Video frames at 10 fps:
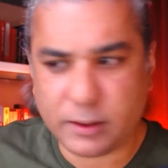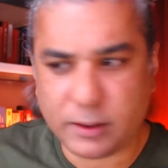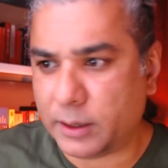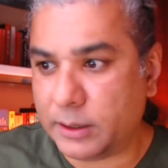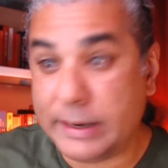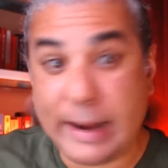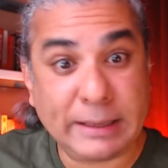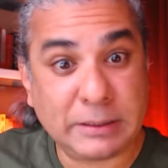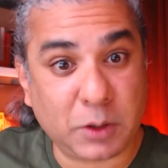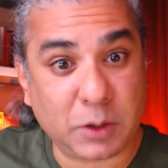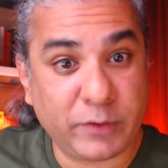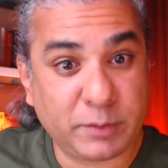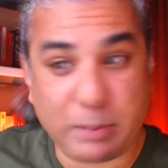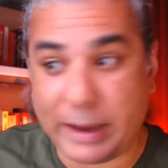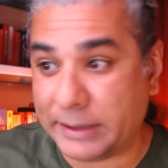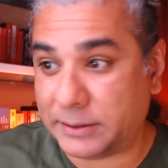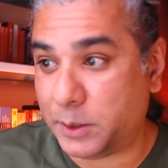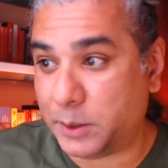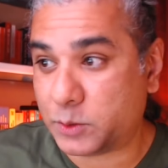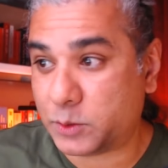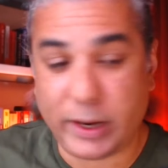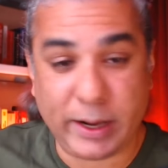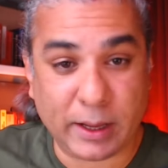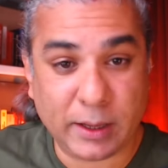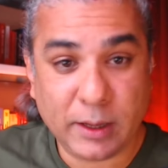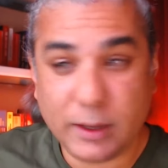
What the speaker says: a nest of spies in Australia.